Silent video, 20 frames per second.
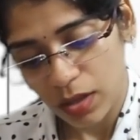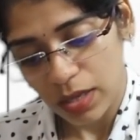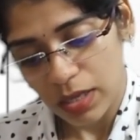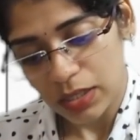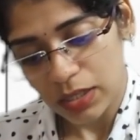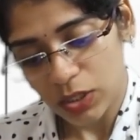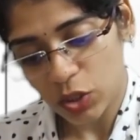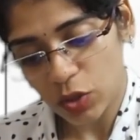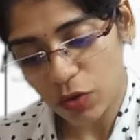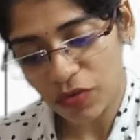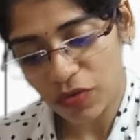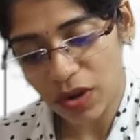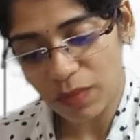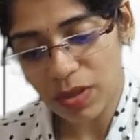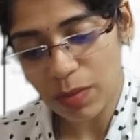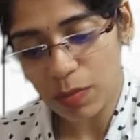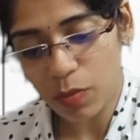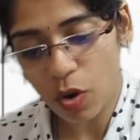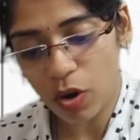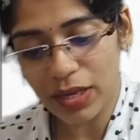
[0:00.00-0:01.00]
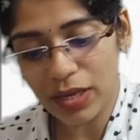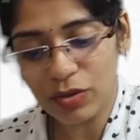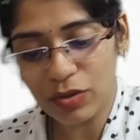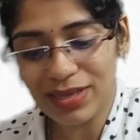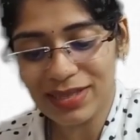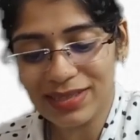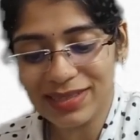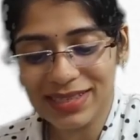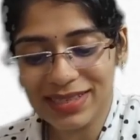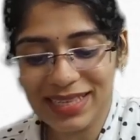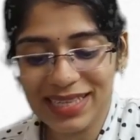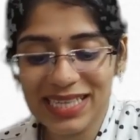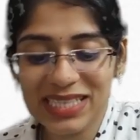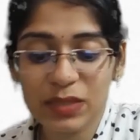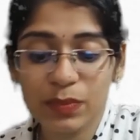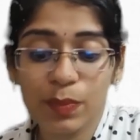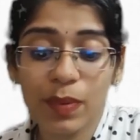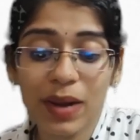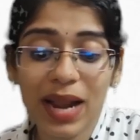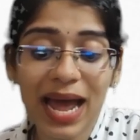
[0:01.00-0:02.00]
So from the body you can see
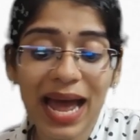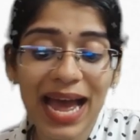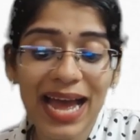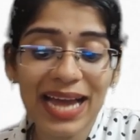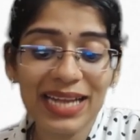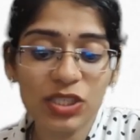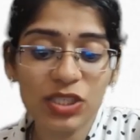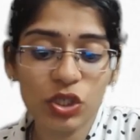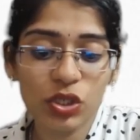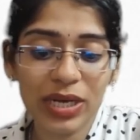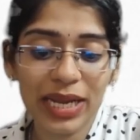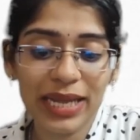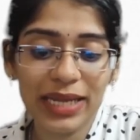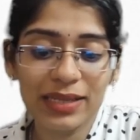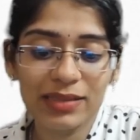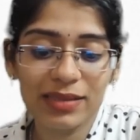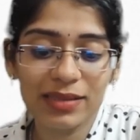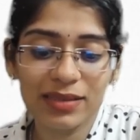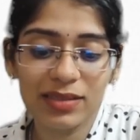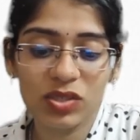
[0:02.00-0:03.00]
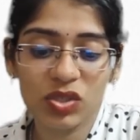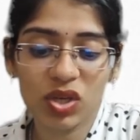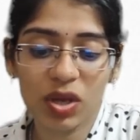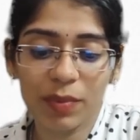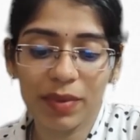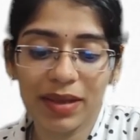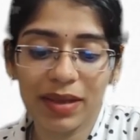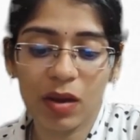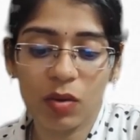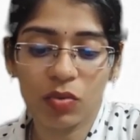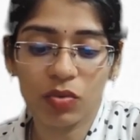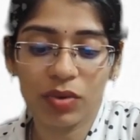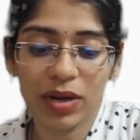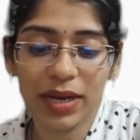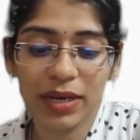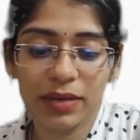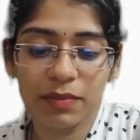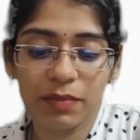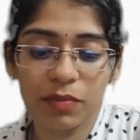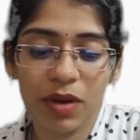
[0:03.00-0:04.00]
these branch-like things coming out,
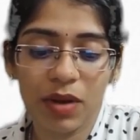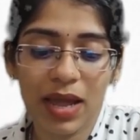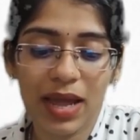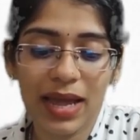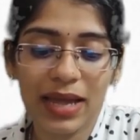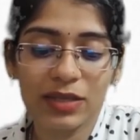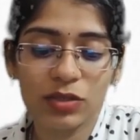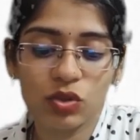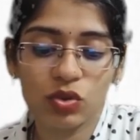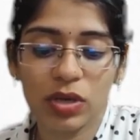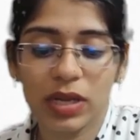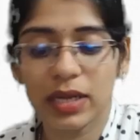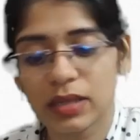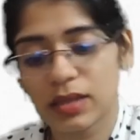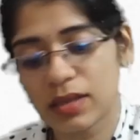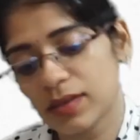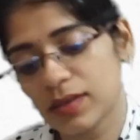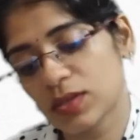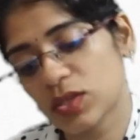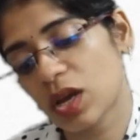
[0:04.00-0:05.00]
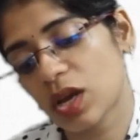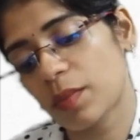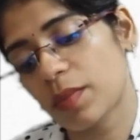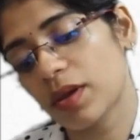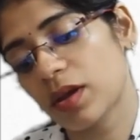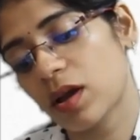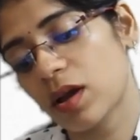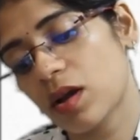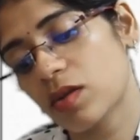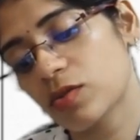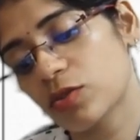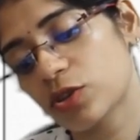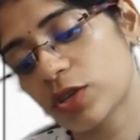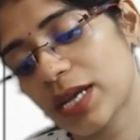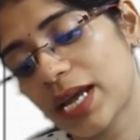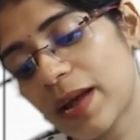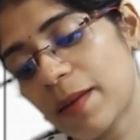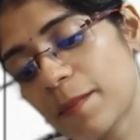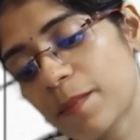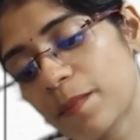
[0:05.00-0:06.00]
right? Branch-like things coming out.
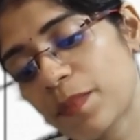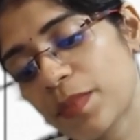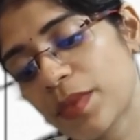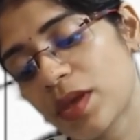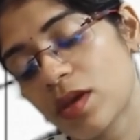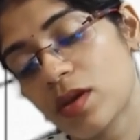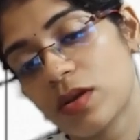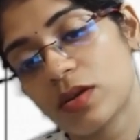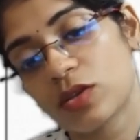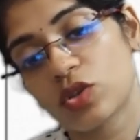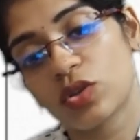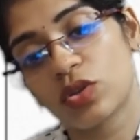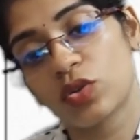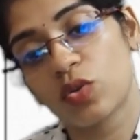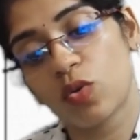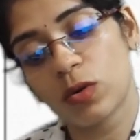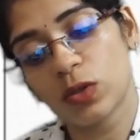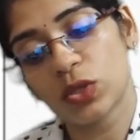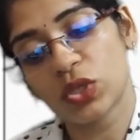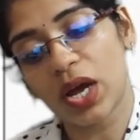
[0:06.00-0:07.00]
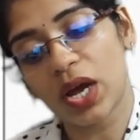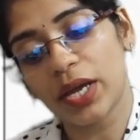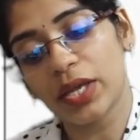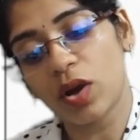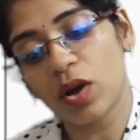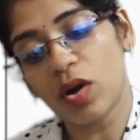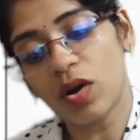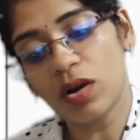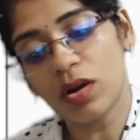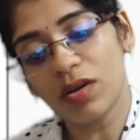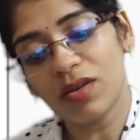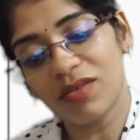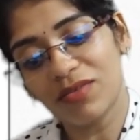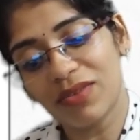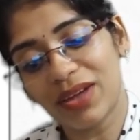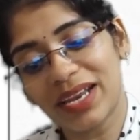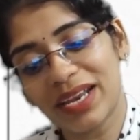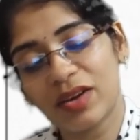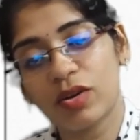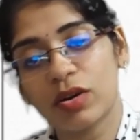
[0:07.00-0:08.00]
Yeah. So those are your,
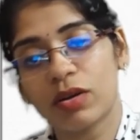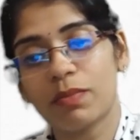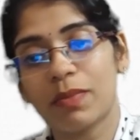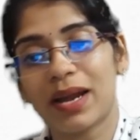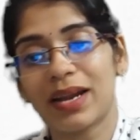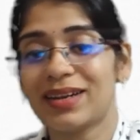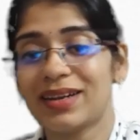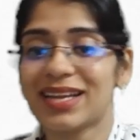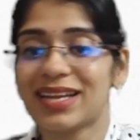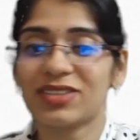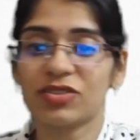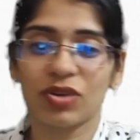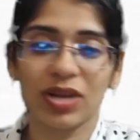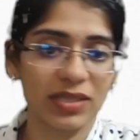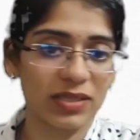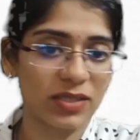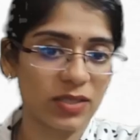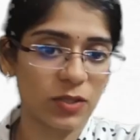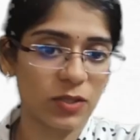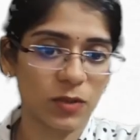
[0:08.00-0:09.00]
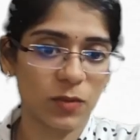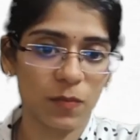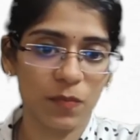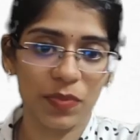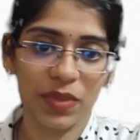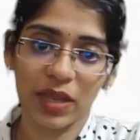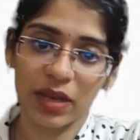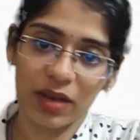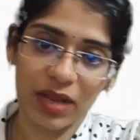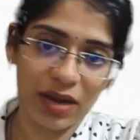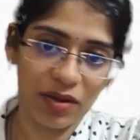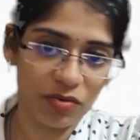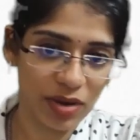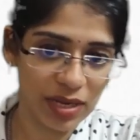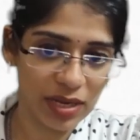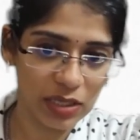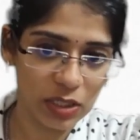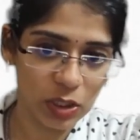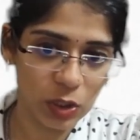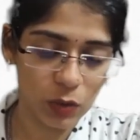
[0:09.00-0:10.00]
very good man, dendrites.
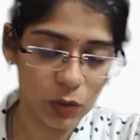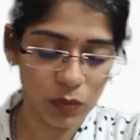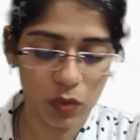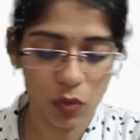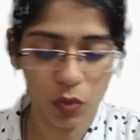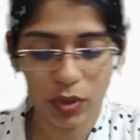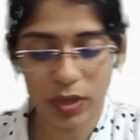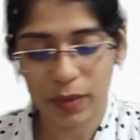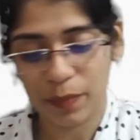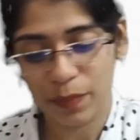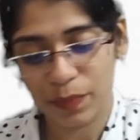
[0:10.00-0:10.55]
Dendrites. Okay.